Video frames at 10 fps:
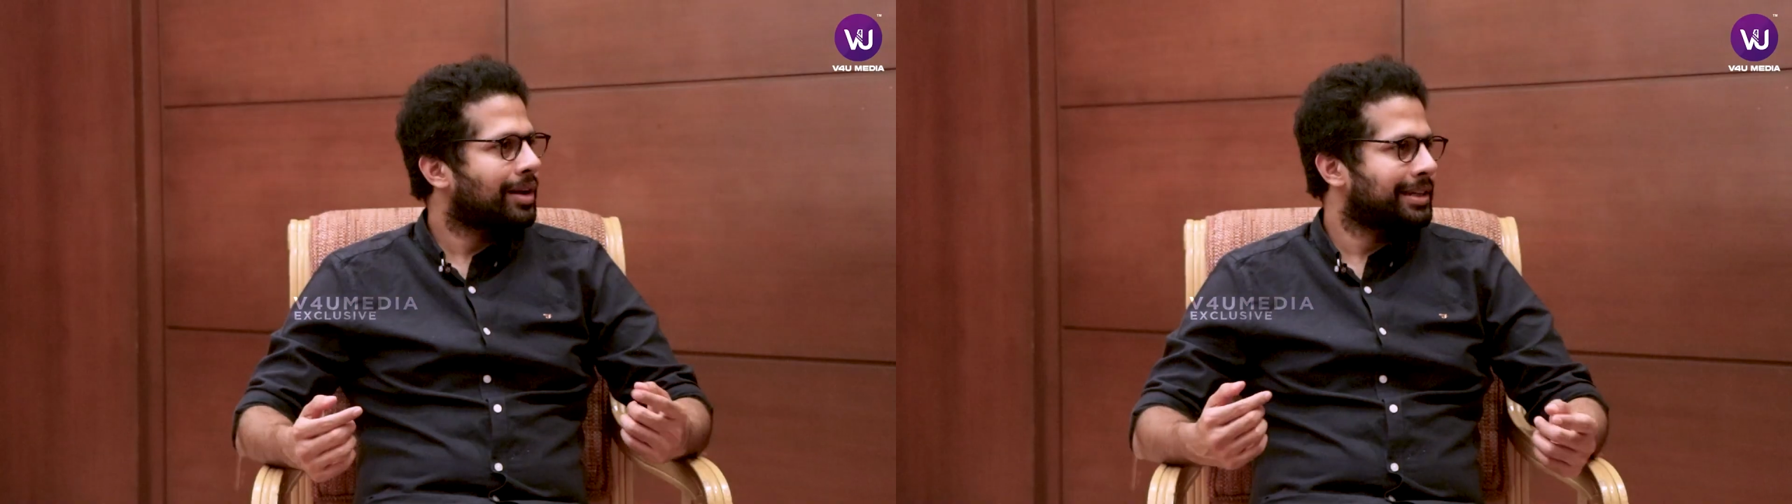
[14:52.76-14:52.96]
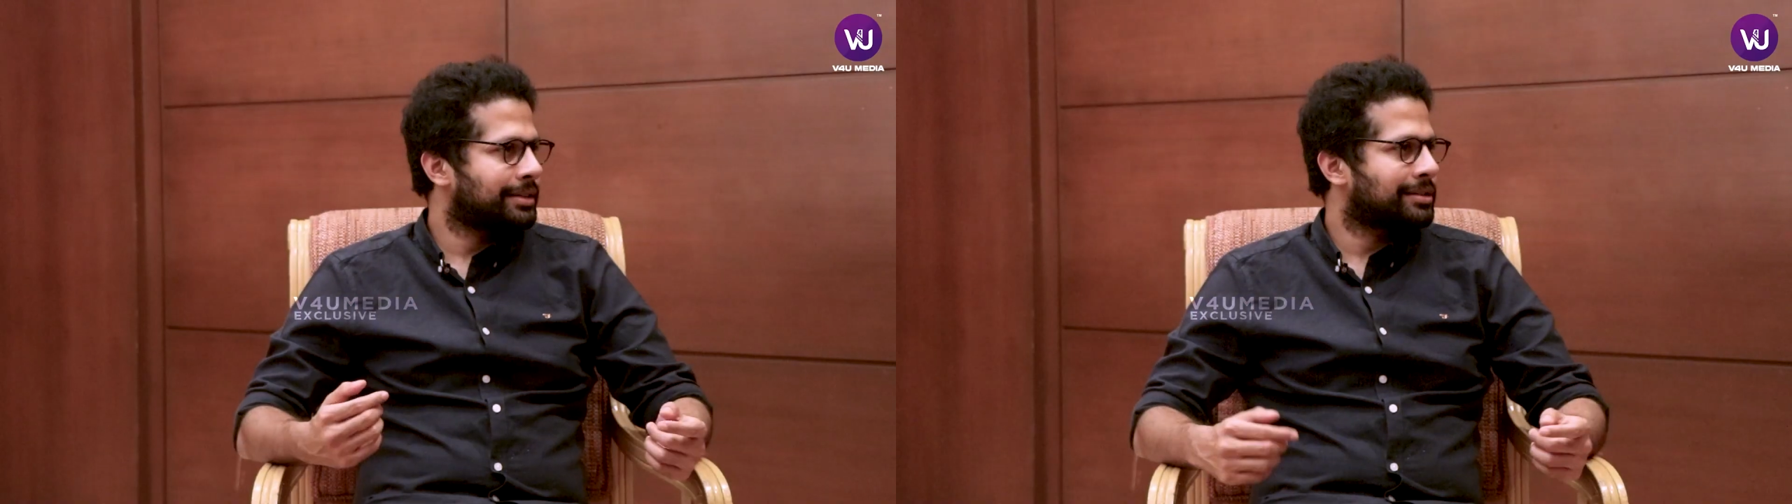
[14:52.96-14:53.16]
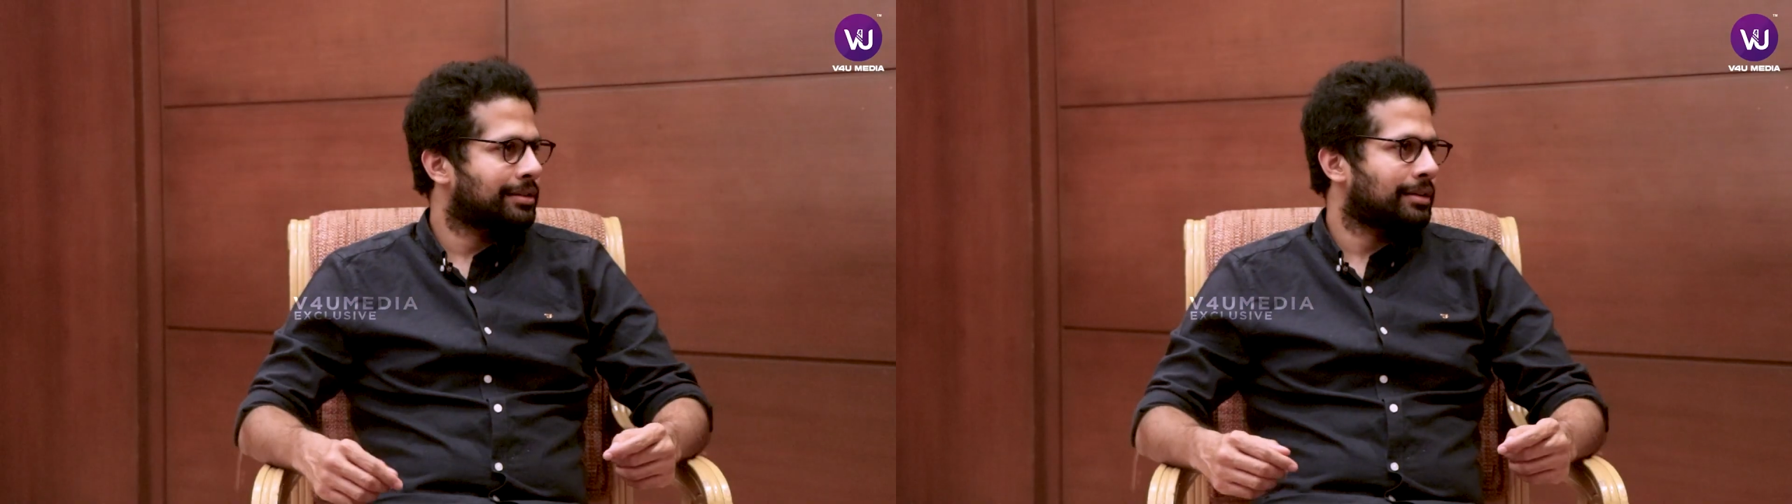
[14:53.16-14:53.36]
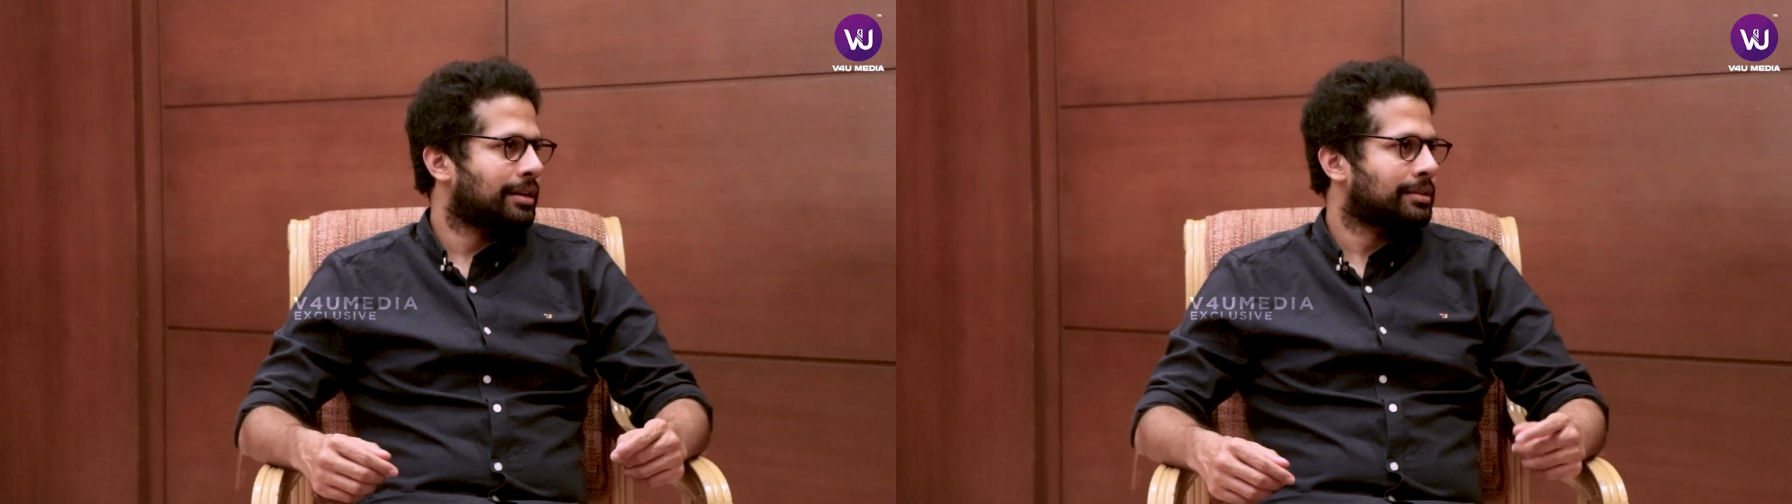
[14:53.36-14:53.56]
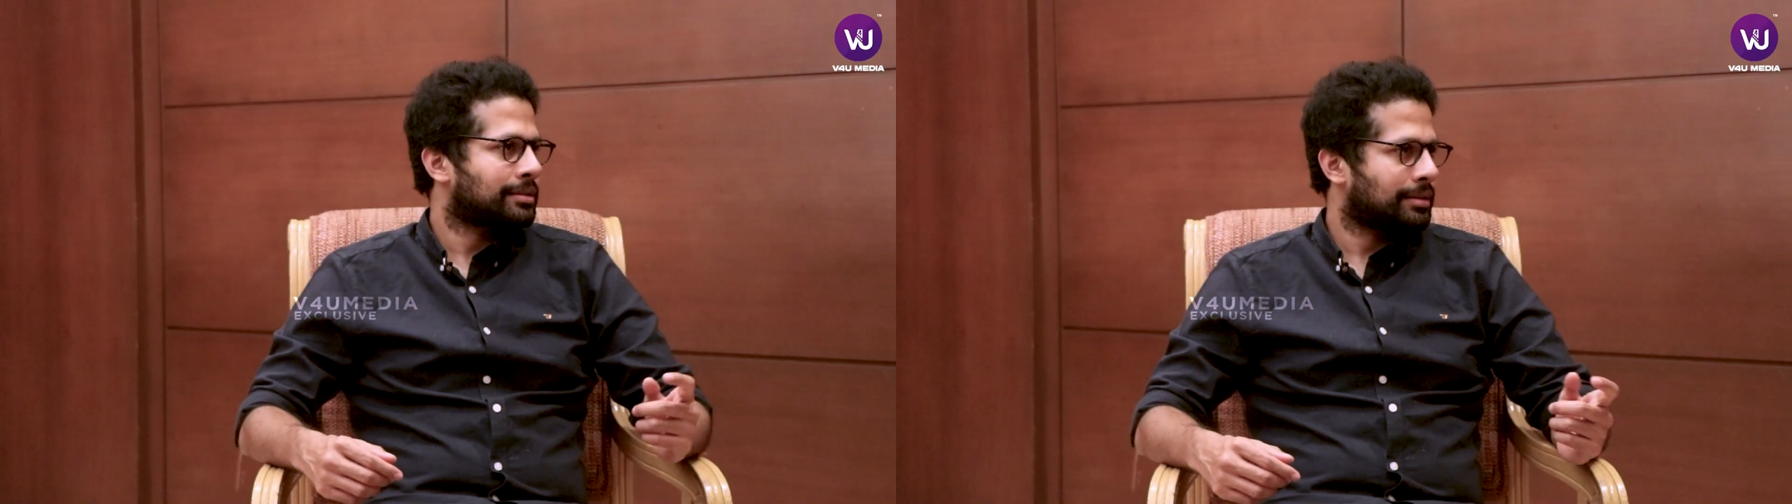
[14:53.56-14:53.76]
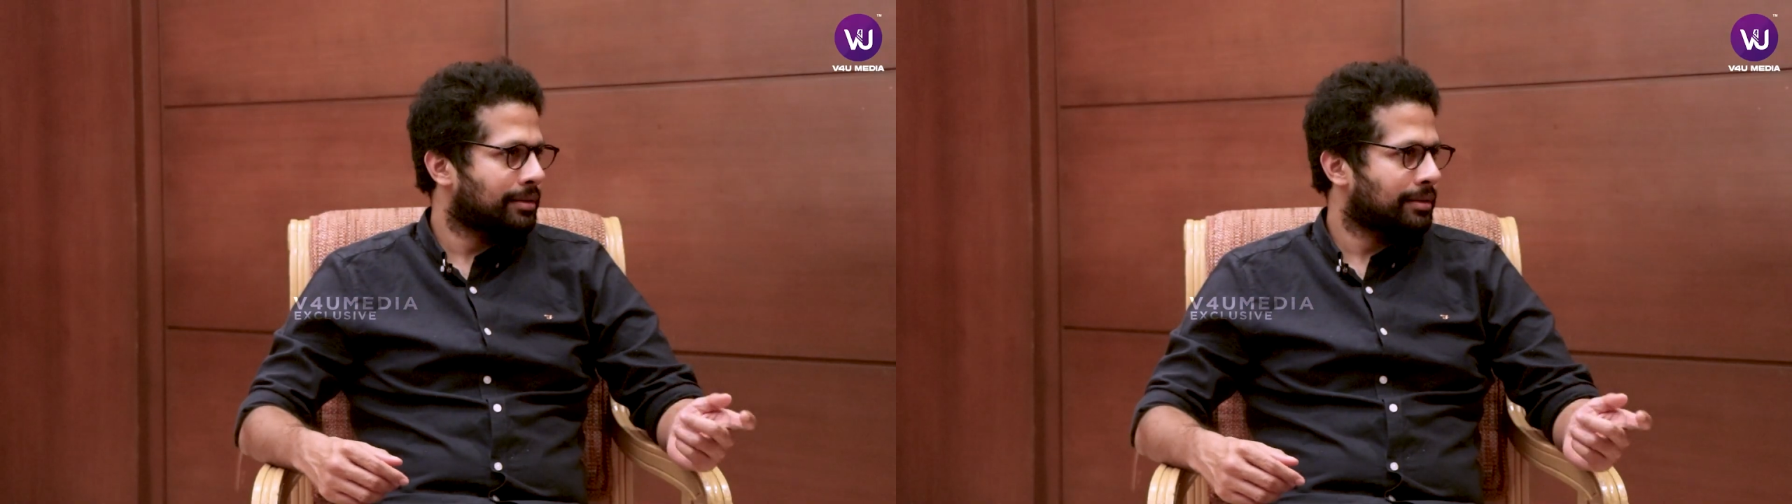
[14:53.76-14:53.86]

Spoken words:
call each other as